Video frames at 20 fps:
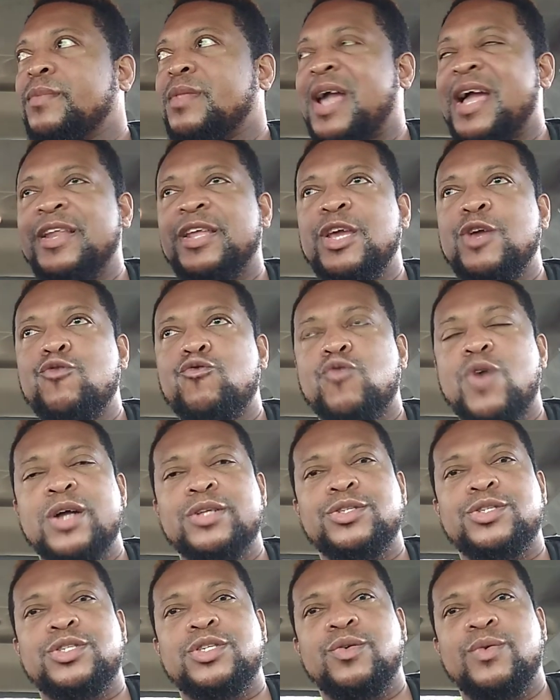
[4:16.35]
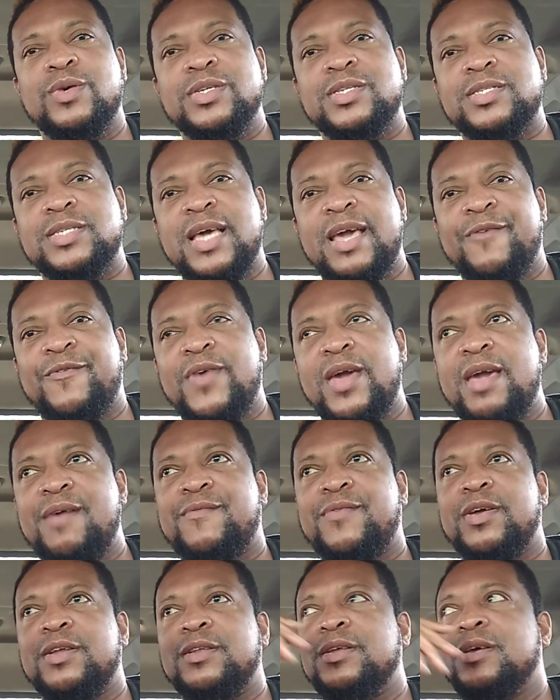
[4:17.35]
And he runs to his safe
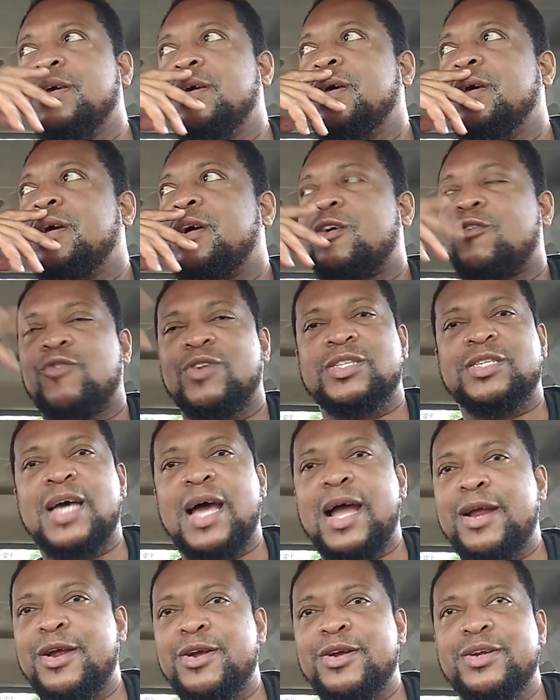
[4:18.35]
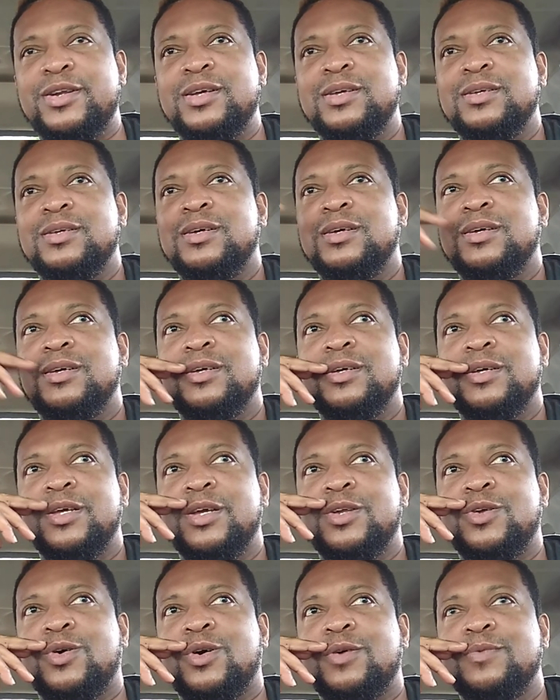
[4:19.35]
haven retired, you
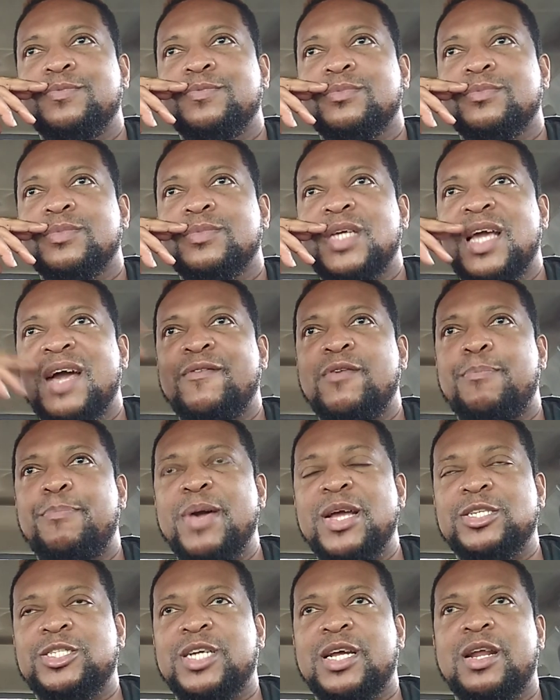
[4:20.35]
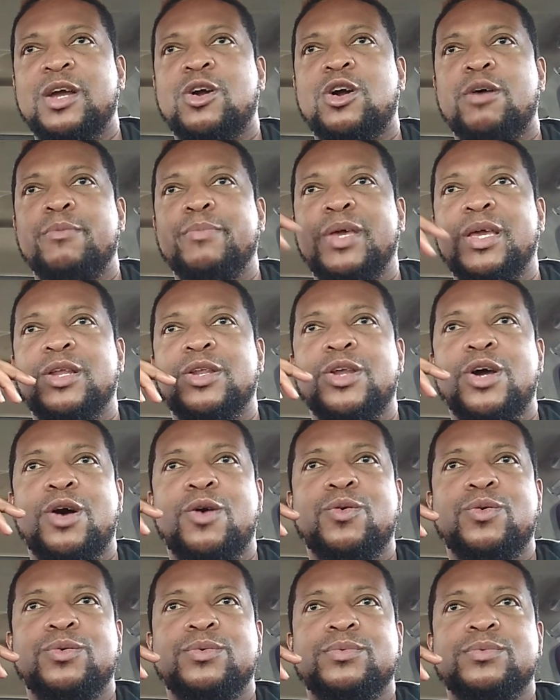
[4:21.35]
know, you have a pension coming in
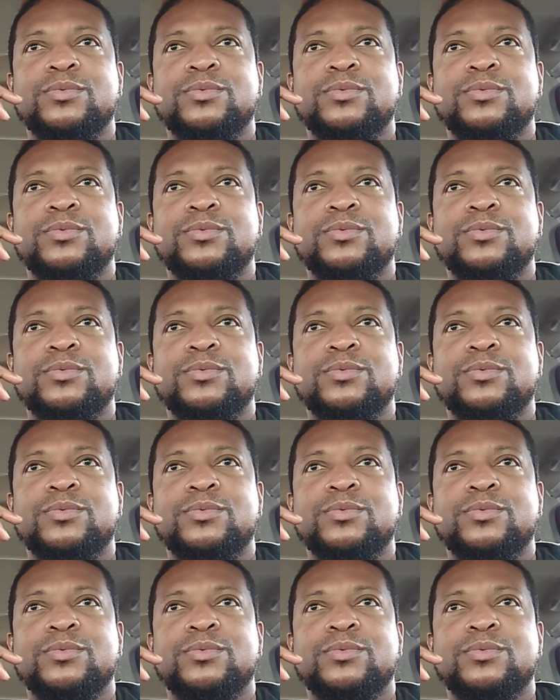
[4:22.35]
now,